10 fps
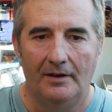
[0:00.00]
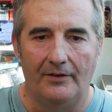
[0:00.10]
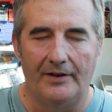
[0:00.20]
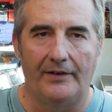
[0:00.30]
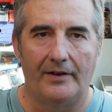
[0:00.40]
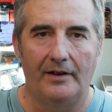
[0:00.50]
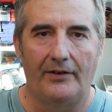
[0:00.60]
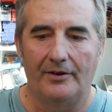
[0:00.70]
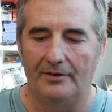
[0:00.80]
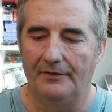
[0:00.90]
This is
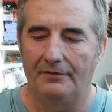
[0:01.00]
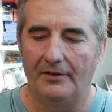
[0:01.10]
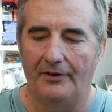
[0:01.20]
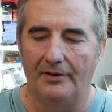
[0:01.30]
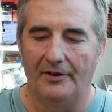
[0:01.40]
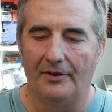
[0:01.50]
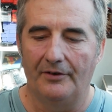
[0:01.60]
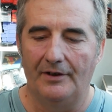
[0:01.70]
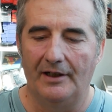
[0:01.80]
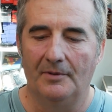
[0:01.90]
sold in France under the
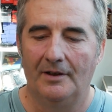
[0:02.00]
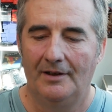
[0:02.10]
name